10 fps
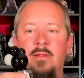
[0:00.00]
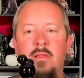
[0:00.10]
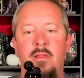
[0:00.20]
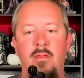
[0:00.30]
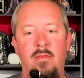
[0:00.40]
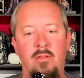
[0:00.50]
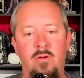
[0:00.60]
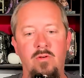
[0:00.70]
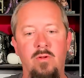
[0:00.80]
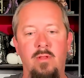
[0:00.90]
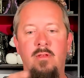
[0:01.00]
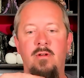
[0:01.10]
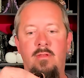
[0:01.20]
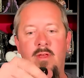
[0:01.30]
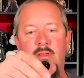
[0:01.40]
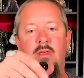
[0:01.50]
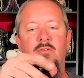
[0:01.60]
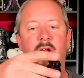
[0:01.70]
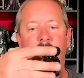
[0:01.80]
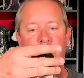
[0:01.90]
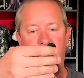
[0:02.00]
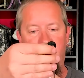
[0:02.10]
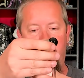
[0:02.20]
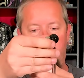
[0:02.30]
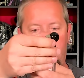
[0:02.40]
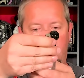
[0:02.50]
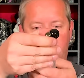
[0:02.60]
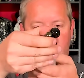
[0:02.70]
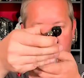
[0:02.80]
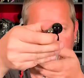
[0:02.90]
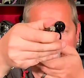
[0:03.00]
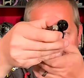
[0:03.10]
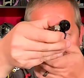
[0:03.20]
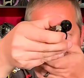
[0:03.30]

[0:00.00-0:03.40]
This is so cool. So it's like the grinder. Is there salt in it?